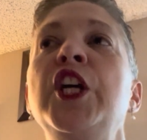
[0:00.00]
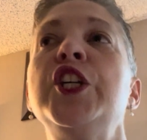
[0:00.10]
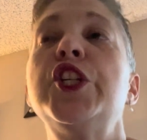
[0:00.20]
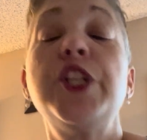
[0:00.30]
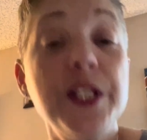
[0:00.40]

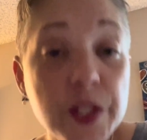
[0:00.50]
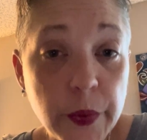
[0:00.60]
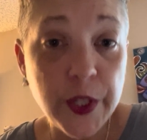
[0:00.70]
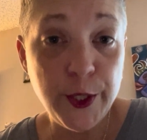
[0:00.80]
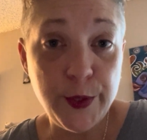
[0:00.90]
She's the
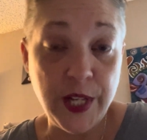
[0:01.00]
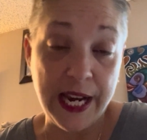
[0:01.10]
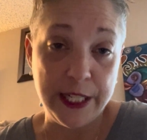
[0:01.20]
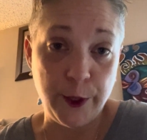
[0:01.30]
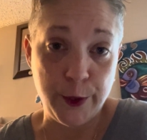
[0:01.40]
one who
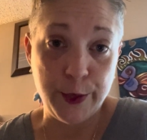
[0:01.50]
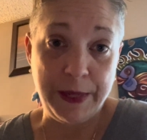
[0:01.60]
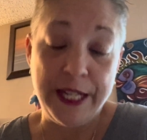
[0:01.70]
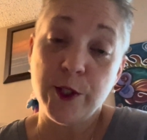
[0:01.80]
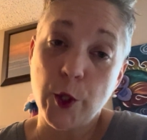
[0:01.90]
diagnosed
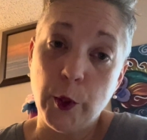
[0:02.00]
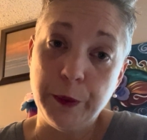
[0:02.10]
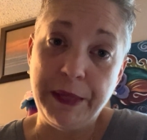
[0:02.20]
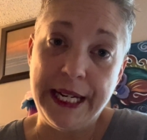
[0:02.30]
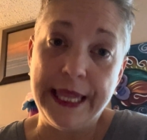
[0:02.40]
me and told me